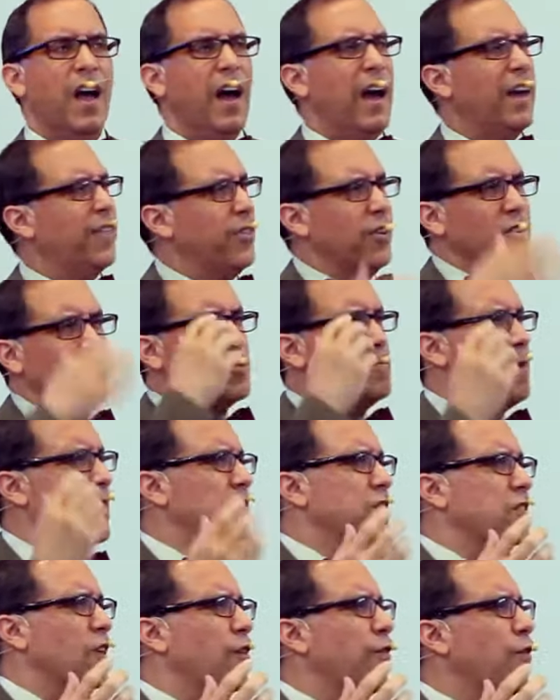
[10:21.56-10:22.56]
I thought to
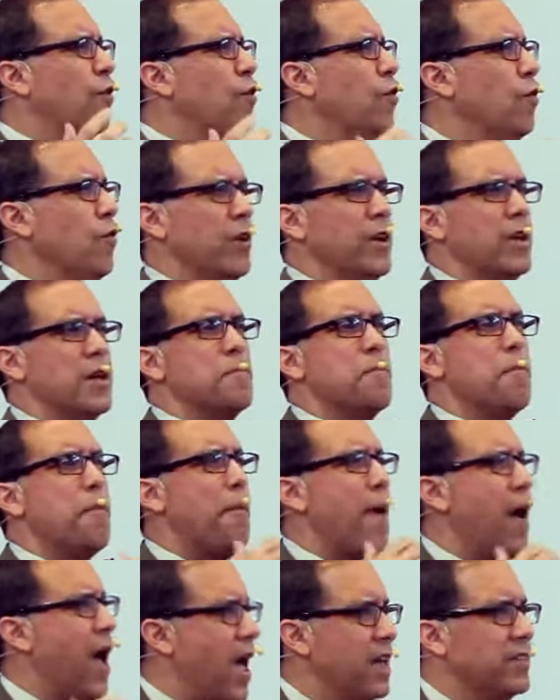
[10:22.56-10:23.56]
myself, who can
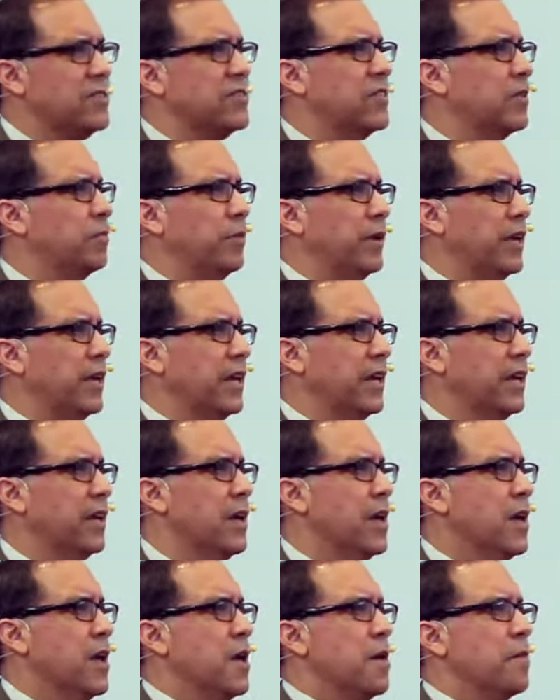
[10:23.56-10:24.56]

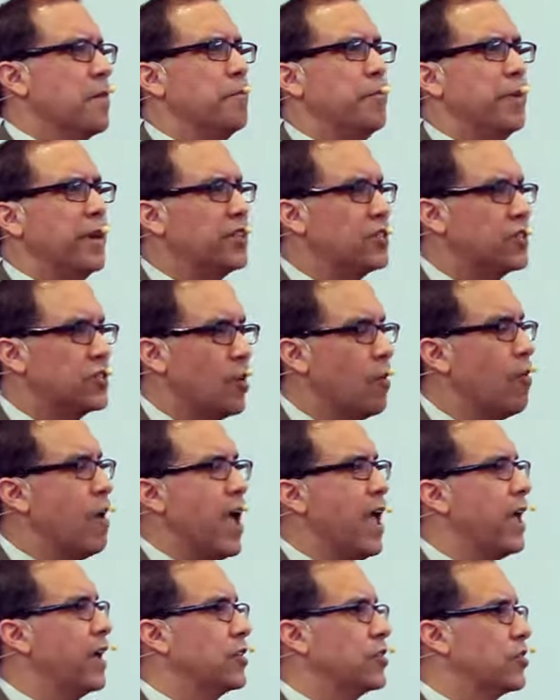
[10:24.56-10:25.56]
possibly be so
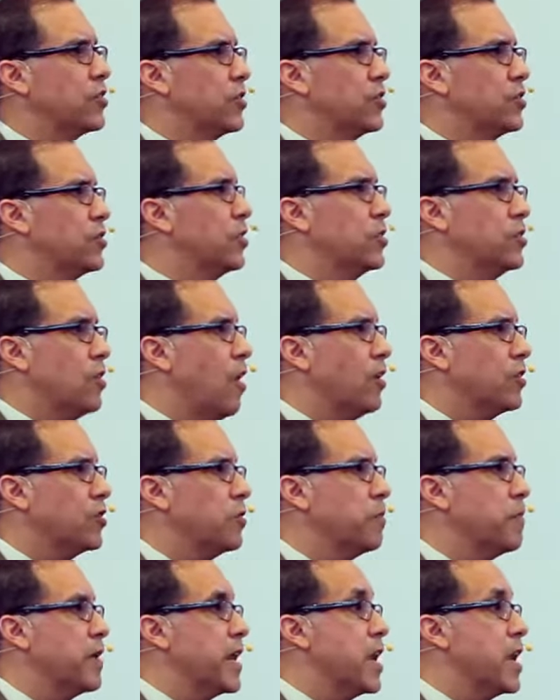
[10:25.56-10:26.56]
anxious to talk
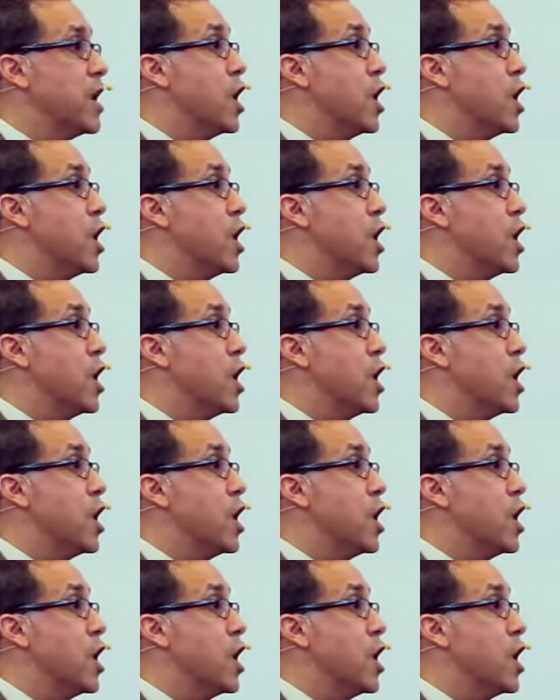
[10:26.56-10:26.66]
to me?